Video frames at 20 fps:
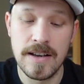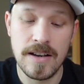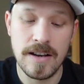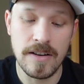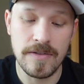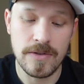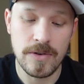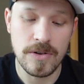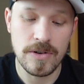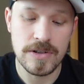
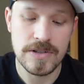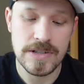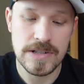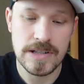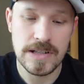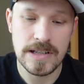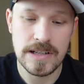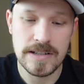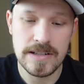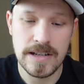Of
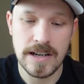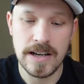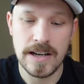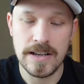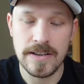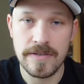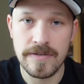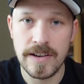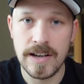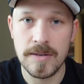course, he's
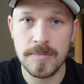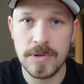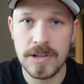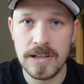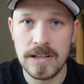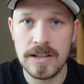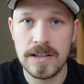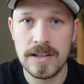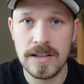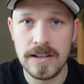got
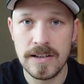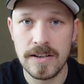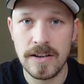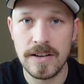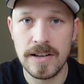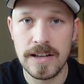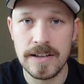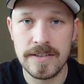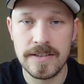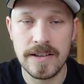family and
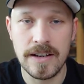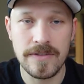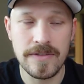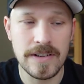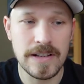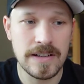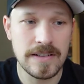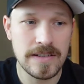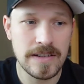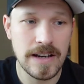all that stuff,
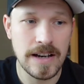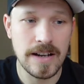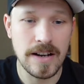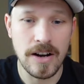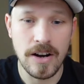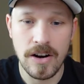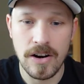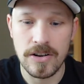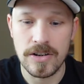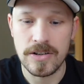and he's not
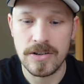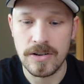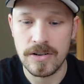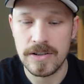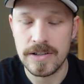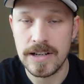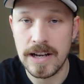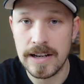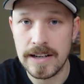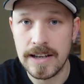a
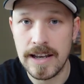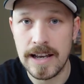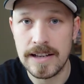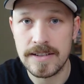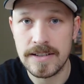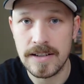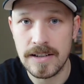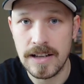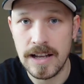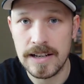hardcore
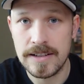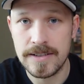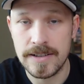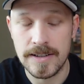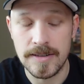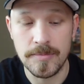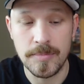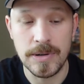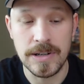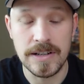diecast
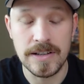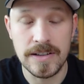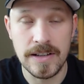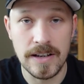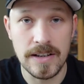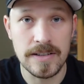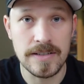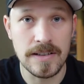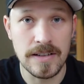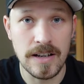collector, but he
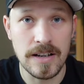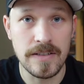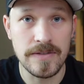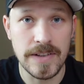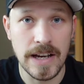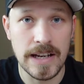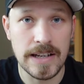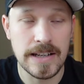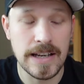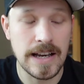does love
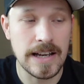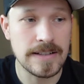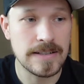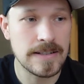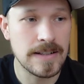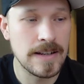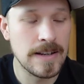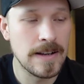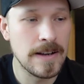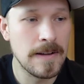
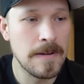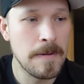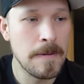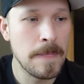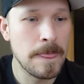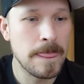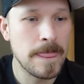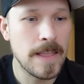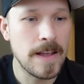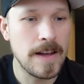diecast.
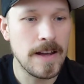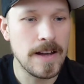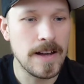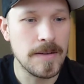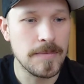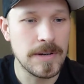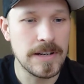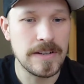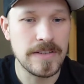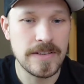
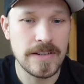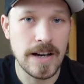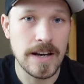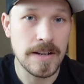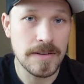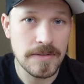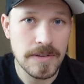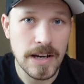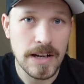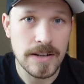And he's
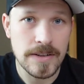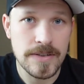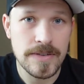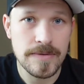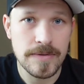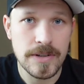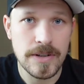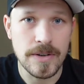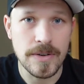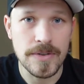got a
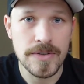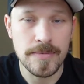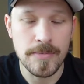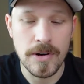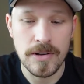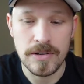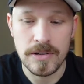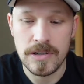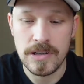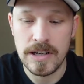
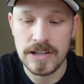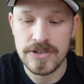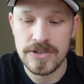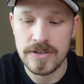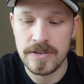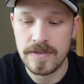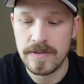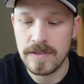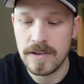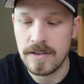smaller
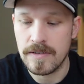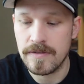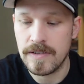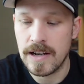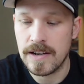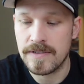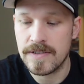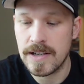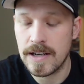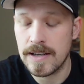collection of
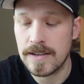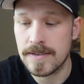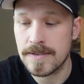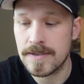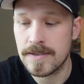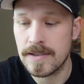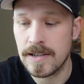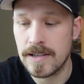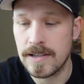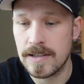
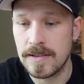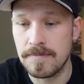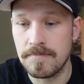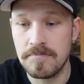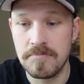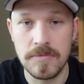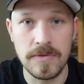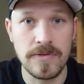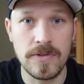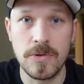510s, and he,
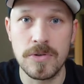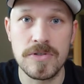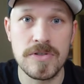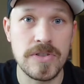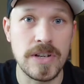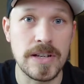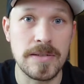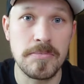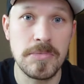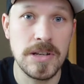of
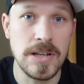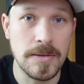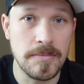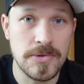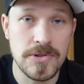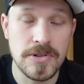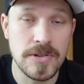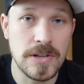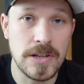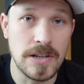course, like me, I'm
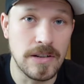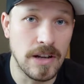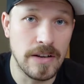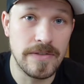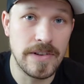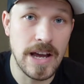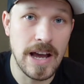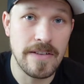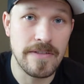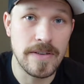sure he'd love
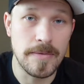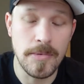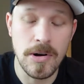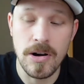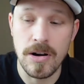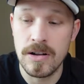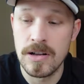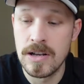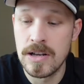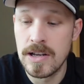to have them
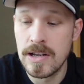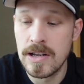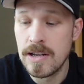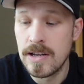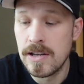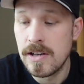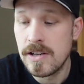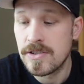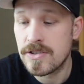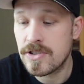all.
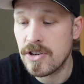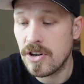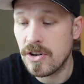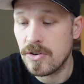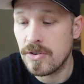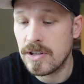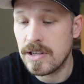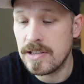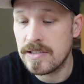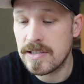
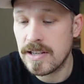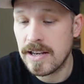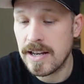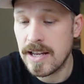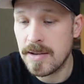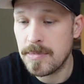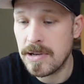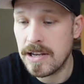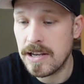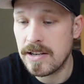So he said,
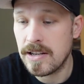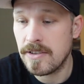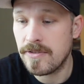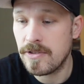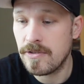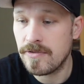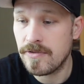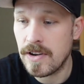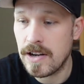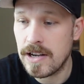"Hey man,
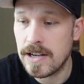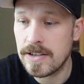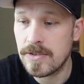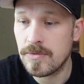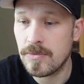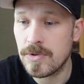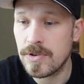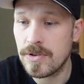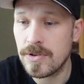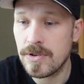if you find
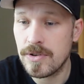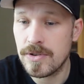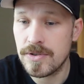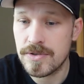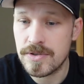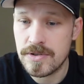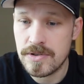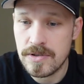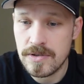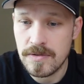one of
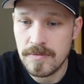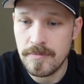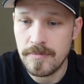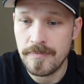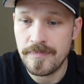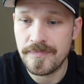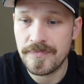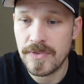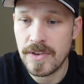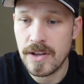those
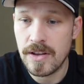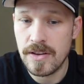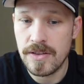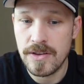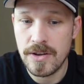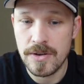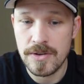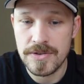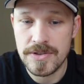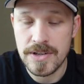
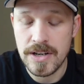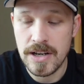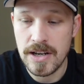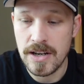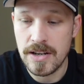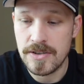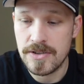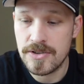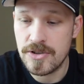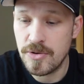
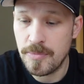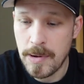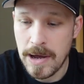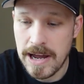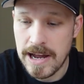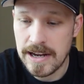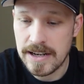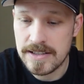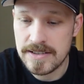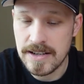
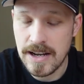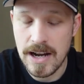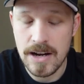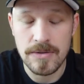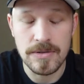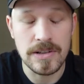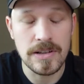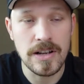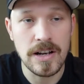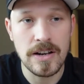2-packs, I
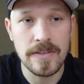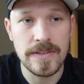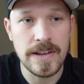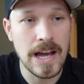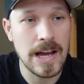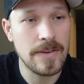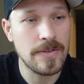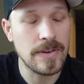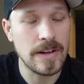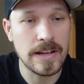would love to
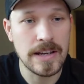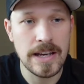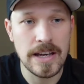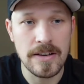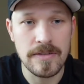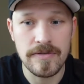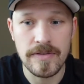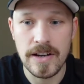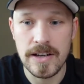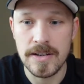have one. I
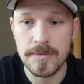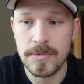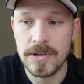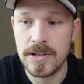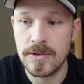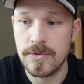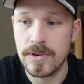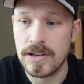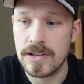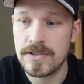can't find them
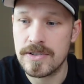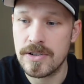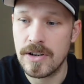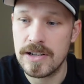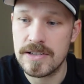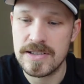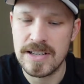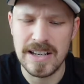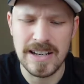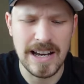anywhere." So
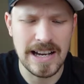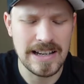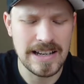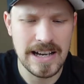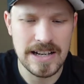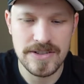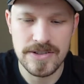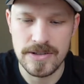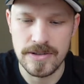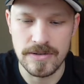I said, "I
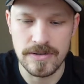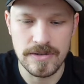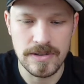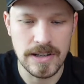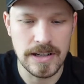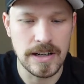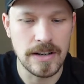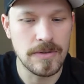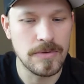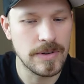got you.
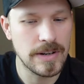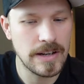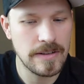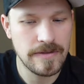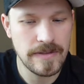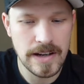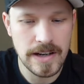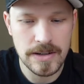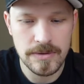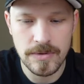Like when I
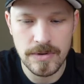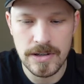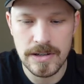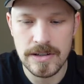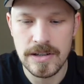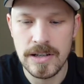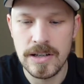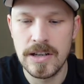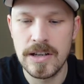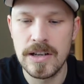find
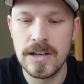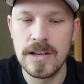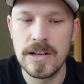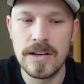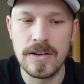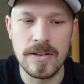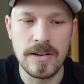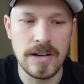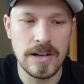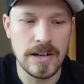one,
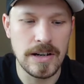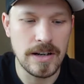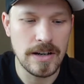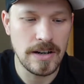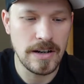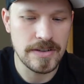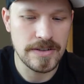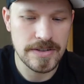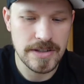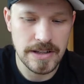
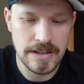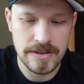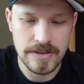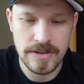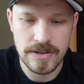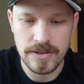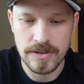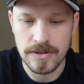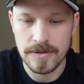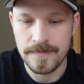I'll send it
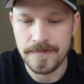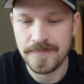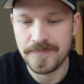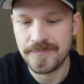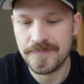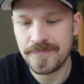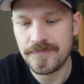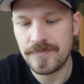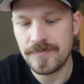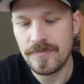to you.
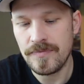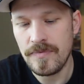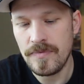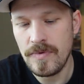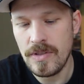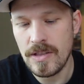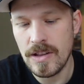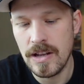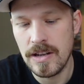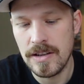
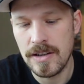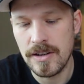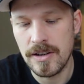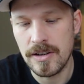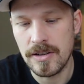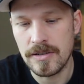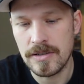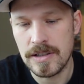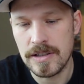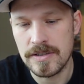You
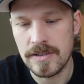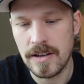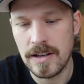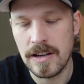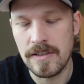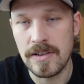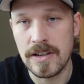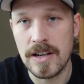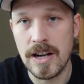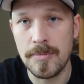know, because I'll
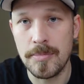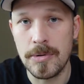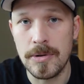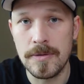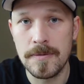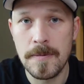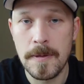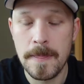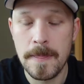have a couple."